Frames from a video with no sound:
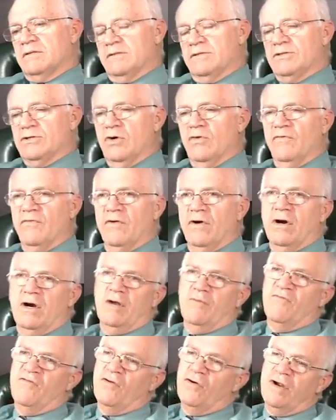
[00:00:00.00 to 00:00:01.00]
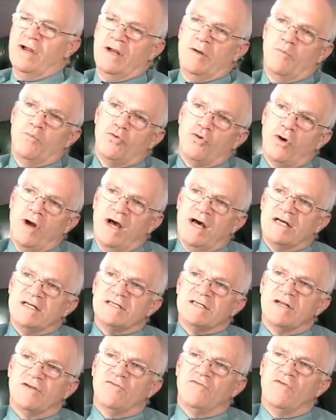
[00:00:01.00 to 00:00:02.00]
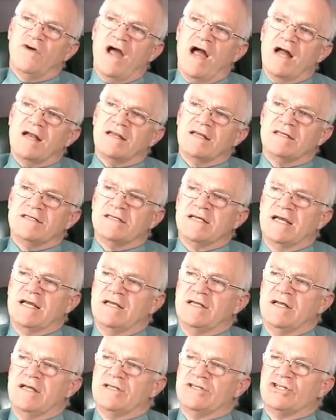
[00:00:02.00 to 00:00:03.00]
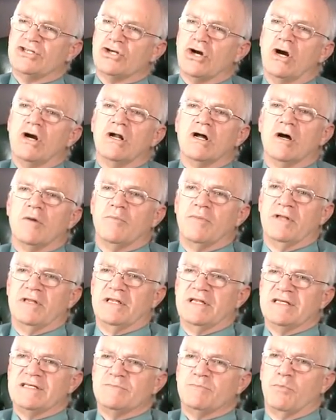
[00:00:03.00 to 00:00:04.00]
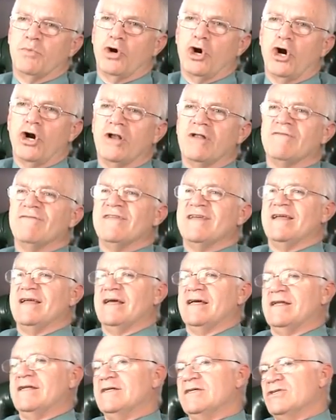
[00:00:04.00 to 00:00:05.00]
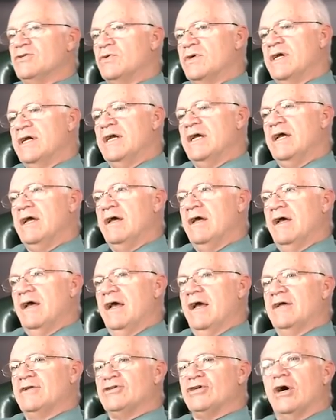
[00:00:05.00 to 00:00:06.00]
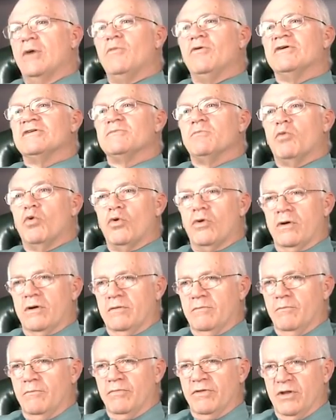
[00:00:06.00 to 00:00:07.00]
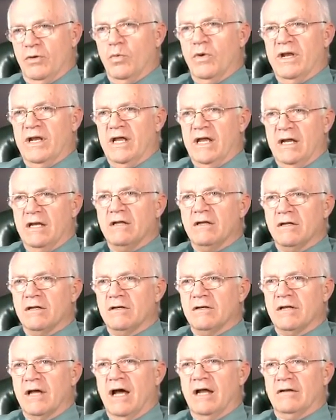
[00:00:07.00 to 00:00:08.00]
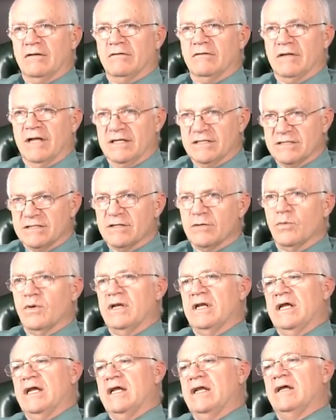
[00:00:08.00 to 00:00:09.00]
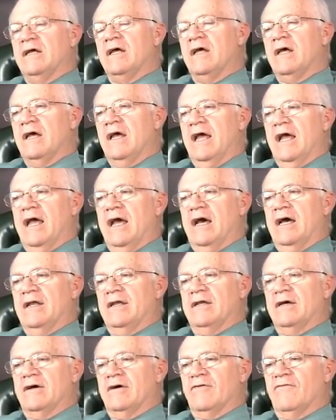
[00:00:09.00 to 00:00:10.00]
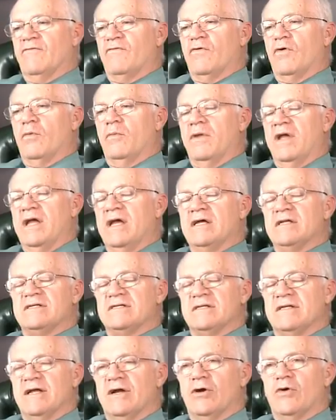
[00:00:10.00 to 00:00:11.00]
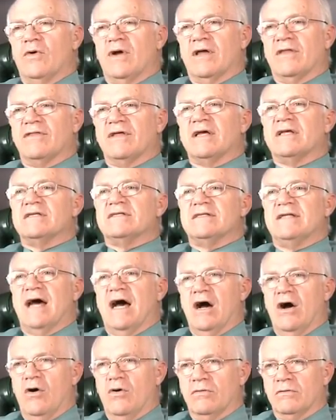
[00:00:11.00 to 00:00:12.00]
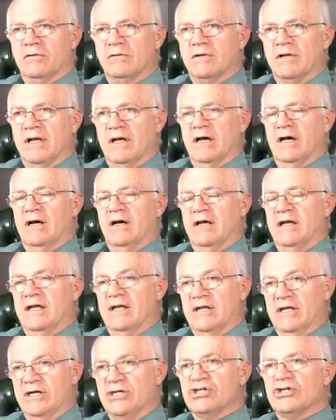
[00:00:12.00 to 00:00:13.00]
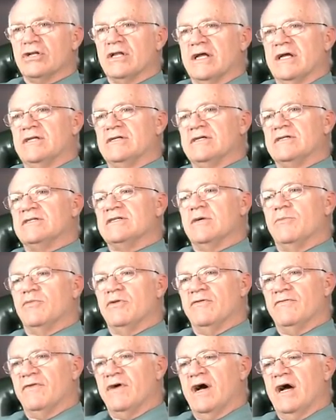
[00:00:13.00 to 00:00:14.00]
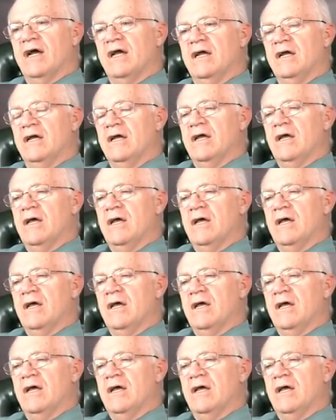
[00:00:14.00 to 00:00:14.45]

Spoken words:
So far, I'm very impressed. In fact, as a startup in this part of the industry, it's almost more than we need, not less than we need. And for me, it's narrowing things down initially to simplify.